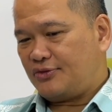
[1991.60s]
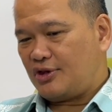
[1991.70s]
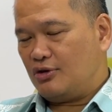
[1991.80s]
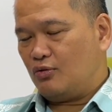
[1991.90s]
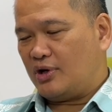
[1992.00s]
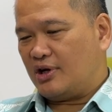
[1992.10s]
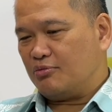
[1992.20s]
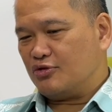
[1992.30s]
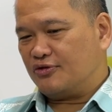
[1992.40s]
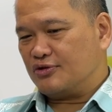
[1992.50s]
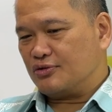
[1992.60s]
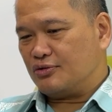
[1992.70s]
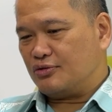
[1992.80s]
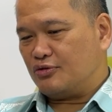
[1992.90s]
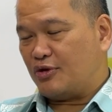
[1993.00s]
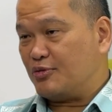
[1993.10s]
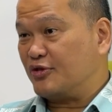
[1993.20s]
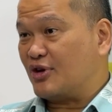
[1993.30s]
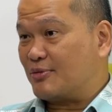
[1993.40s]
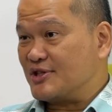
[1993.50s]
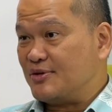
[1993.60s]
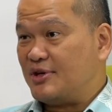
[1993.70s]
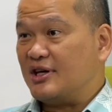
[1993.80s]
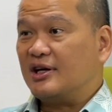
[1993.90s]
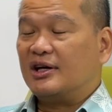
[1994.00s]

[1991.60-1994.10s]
when we moved to MRCB,